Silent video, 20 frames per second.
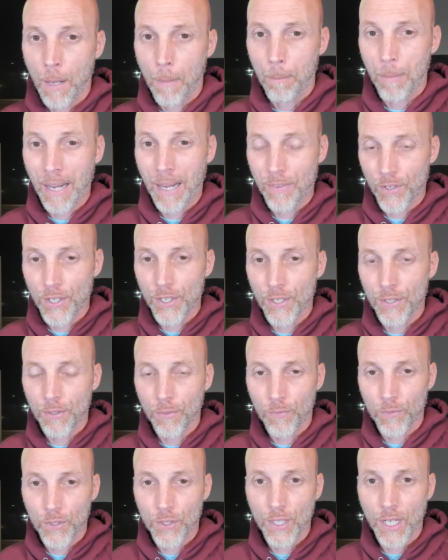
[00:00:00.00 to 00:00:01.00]
By the end
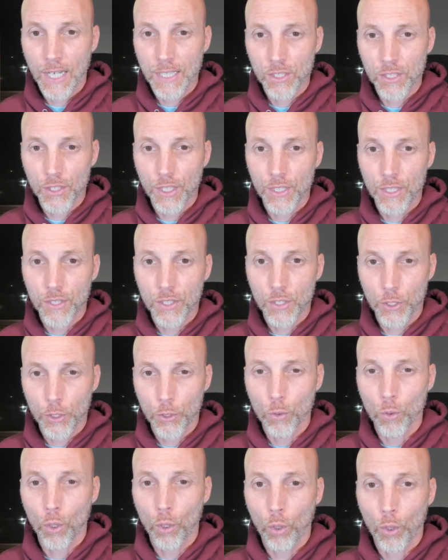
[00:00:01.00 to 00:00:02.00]
of tonight's teaching,
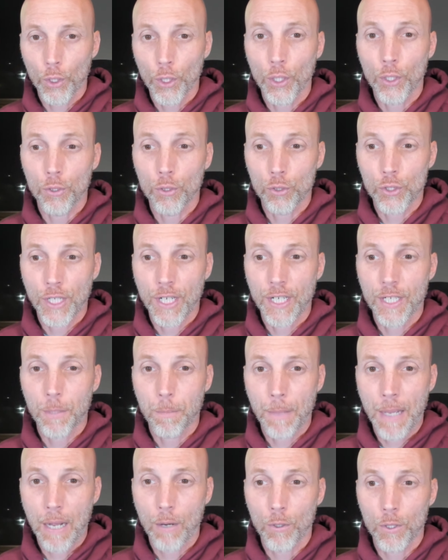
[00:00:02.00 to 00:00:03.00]
you are going to understand the
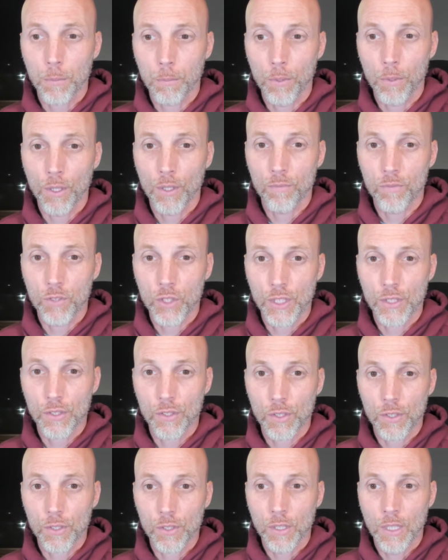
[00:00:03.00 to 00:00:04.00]
power and the blood of
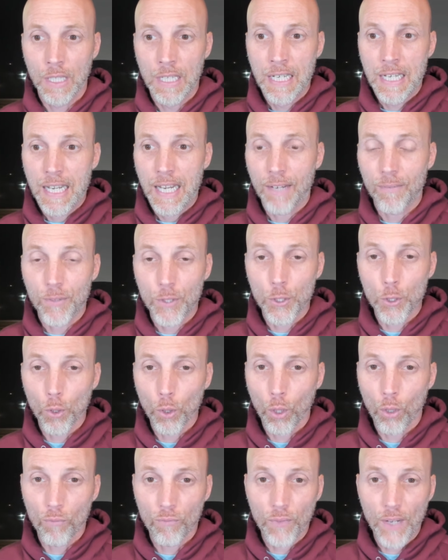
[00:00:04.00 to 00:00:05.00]
Jesus. If
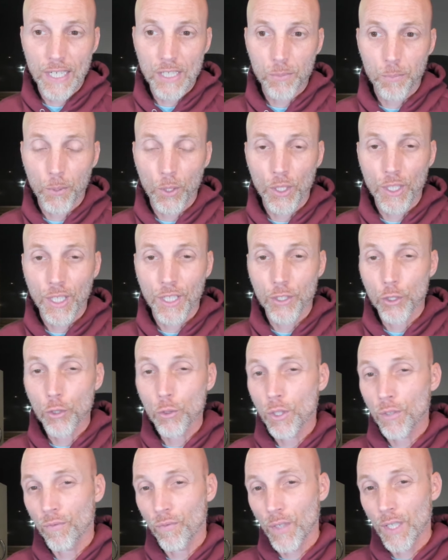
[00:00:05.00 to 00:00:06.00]
you're on Facebook and you
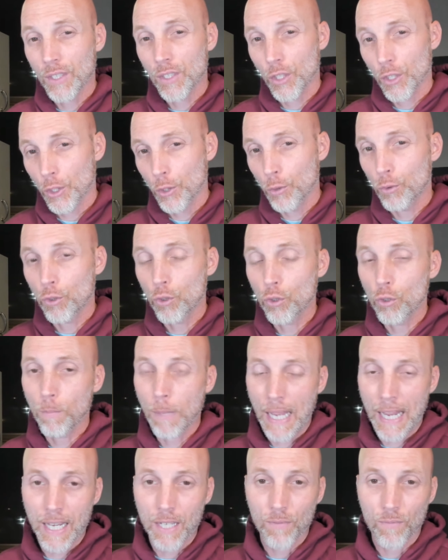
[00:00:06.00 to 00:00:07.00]
can visit YouTube
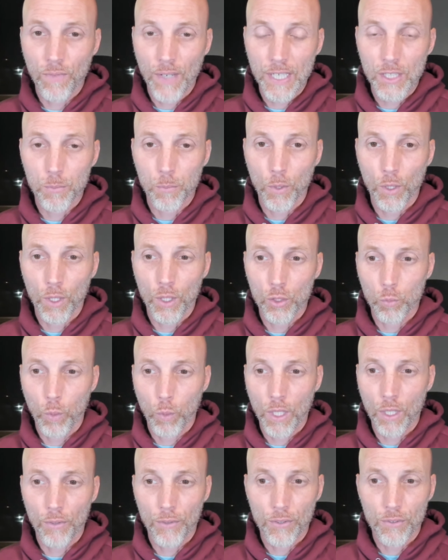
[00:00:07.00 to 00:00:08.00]
and Facebook as
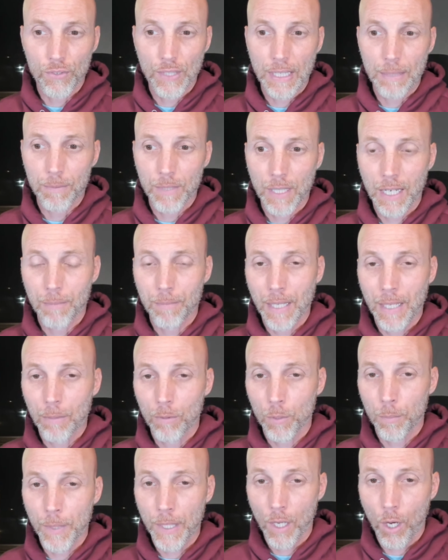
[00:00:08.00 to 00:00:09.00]
well at the same time, that
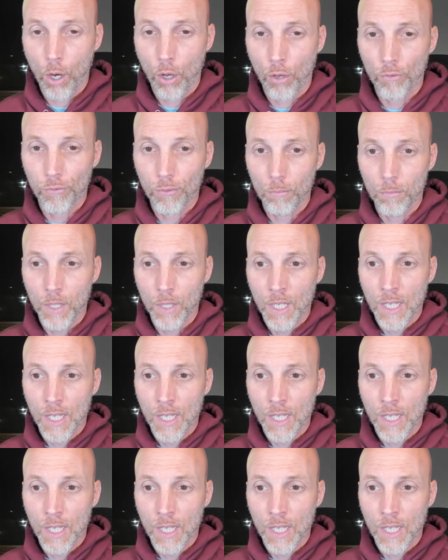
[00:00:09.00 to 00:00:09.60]
would be awesome.